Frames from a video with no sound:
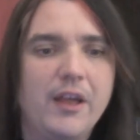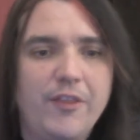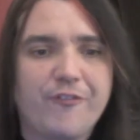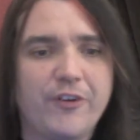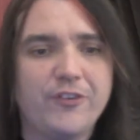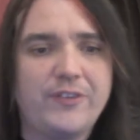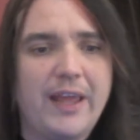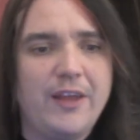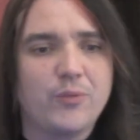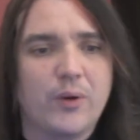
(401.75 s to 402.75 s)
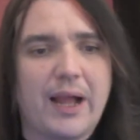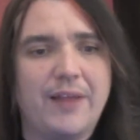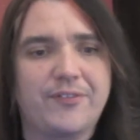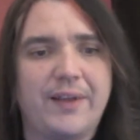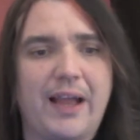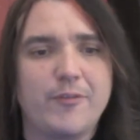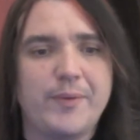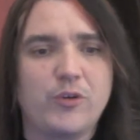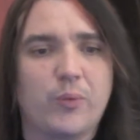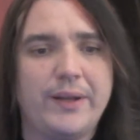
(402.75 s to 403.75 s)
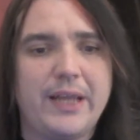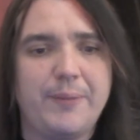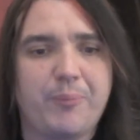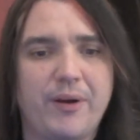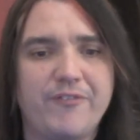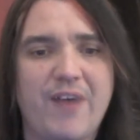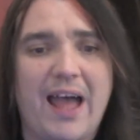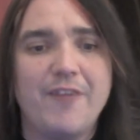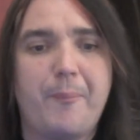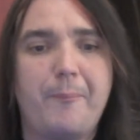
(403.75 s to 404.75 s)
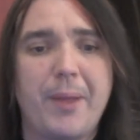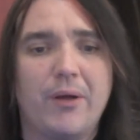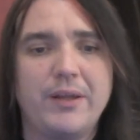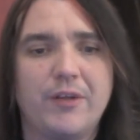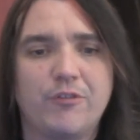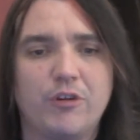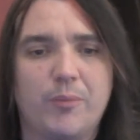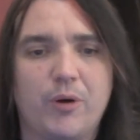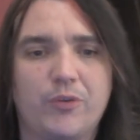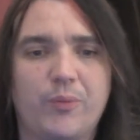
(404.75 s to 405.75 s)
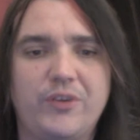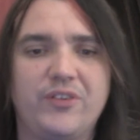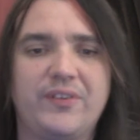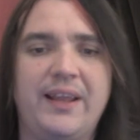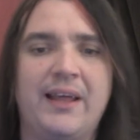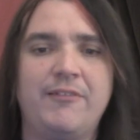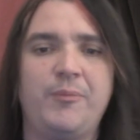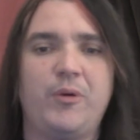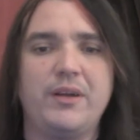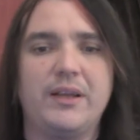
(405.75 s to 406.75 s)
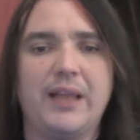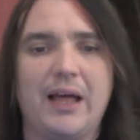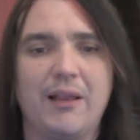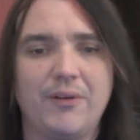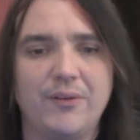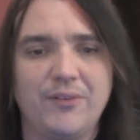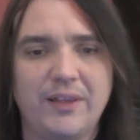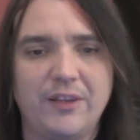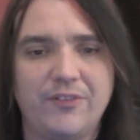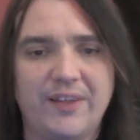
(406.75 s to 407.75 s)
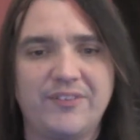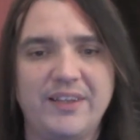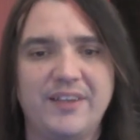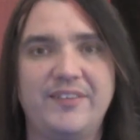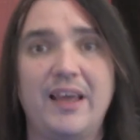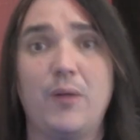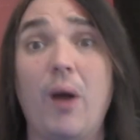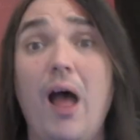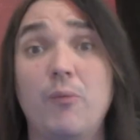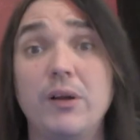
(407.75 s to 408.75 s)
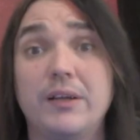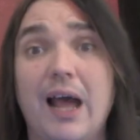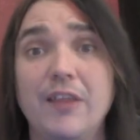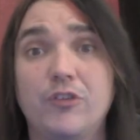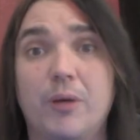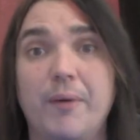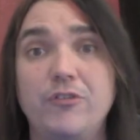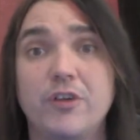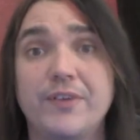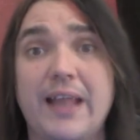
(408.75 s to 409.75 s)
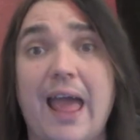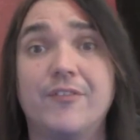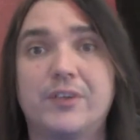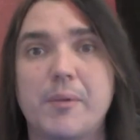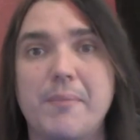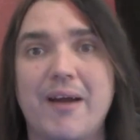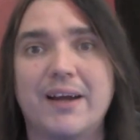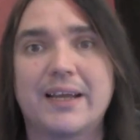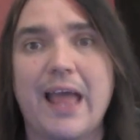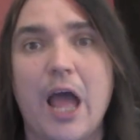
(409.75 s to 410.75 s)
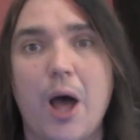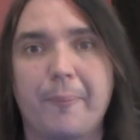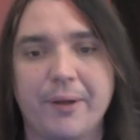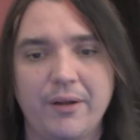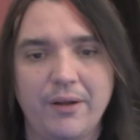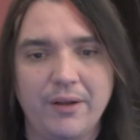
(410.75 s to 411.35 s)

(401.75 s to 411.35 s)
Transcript: The first stage will cost the government 28.5 billion rubles, which is $800 million, Izvestia said. Well, it wouldn't cost so much if you'd have some American help.